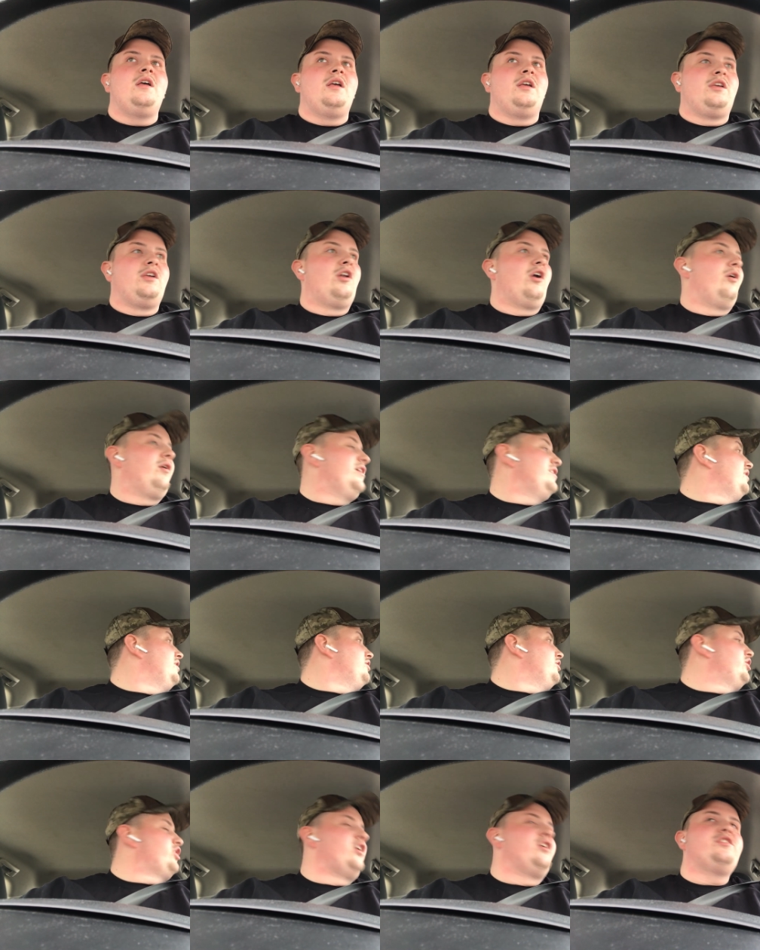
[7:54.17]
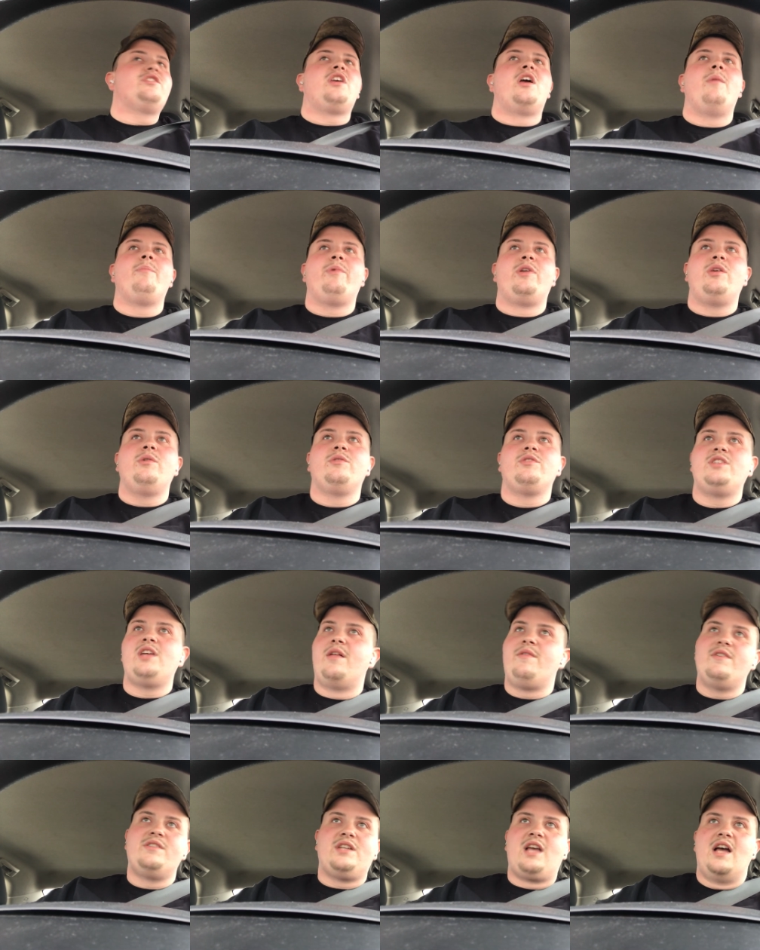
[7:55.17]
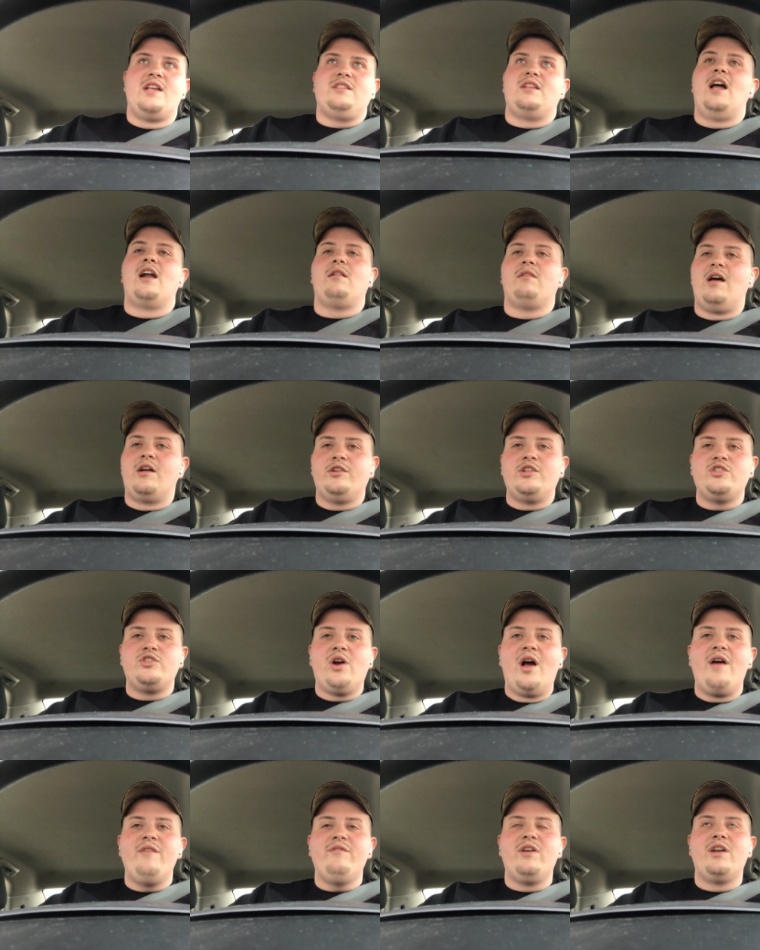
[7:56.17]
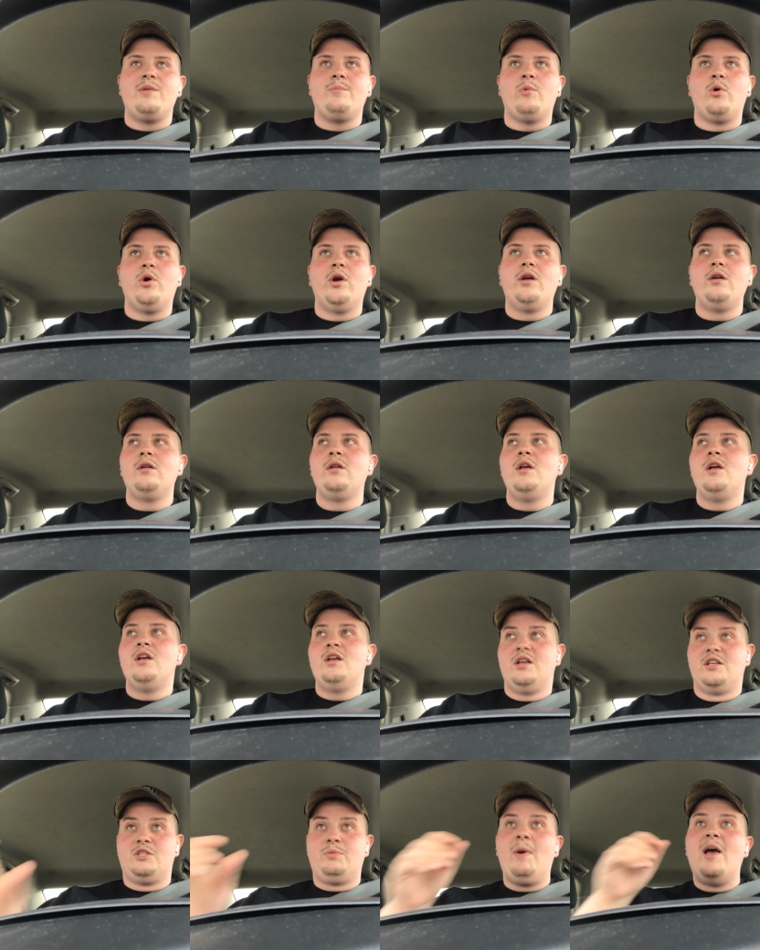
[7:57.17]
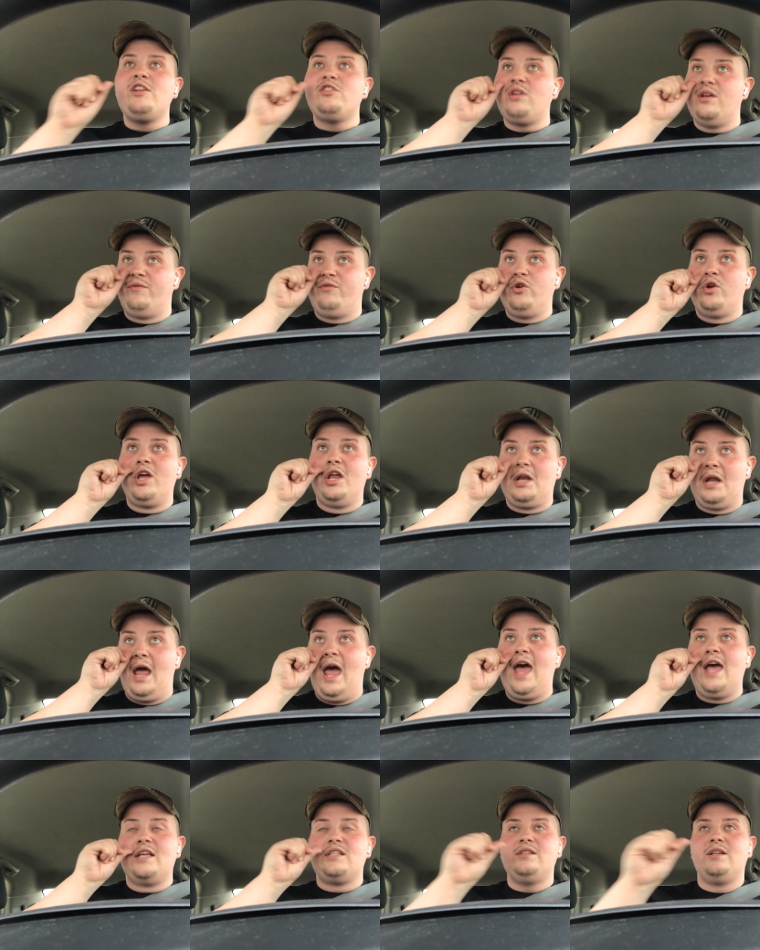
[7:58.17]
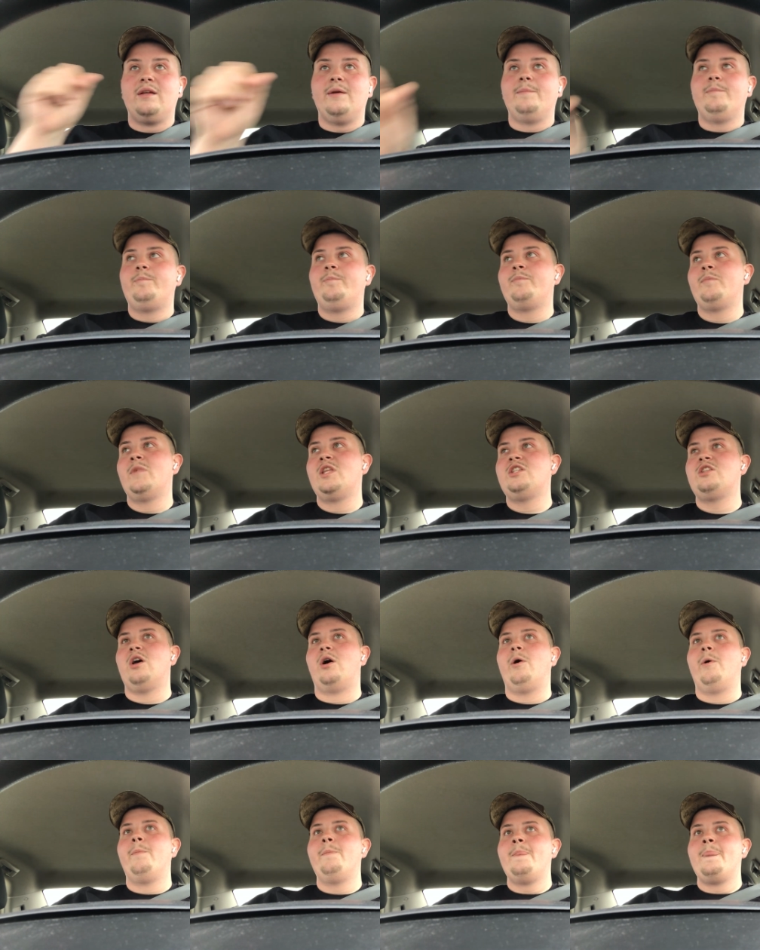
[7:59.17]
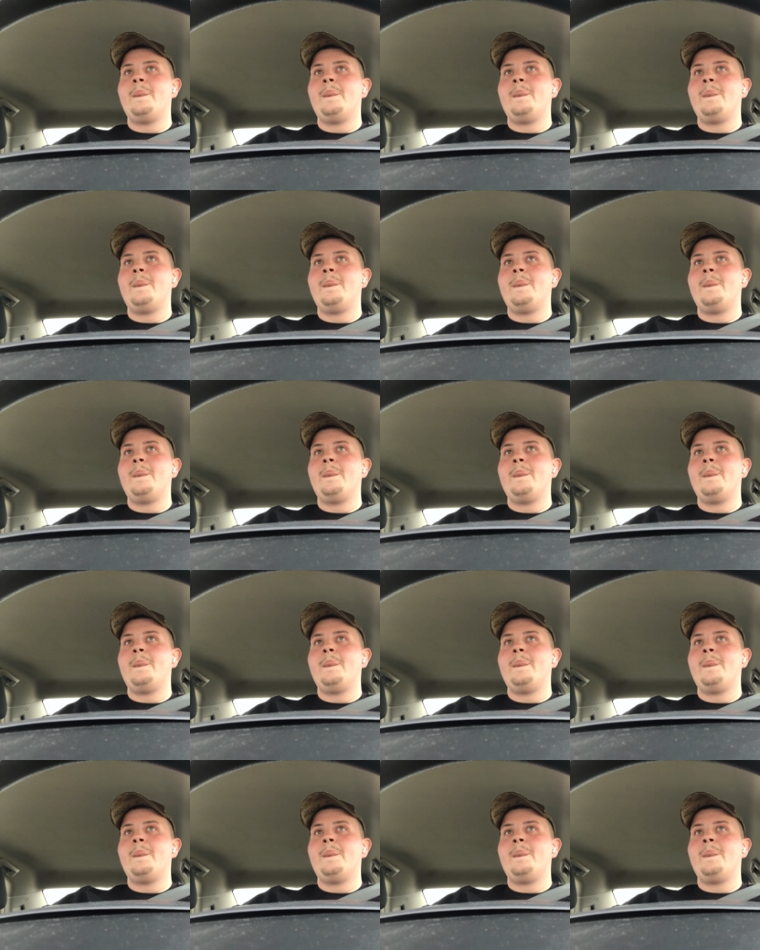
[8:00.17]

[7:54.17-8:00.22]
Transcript: you know, his insurance company will say this guy's not allowed to drive anymore, especially if you get in an accident. So